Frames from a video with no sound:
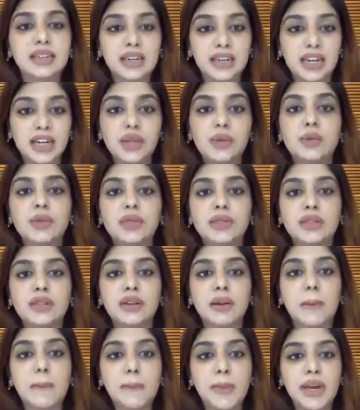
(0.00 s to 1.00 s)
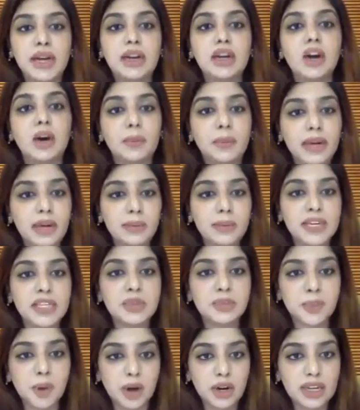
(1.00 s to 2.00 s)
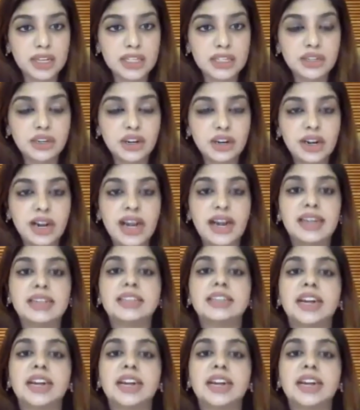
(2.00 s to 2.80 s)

reduce milk or milk based products in your diet,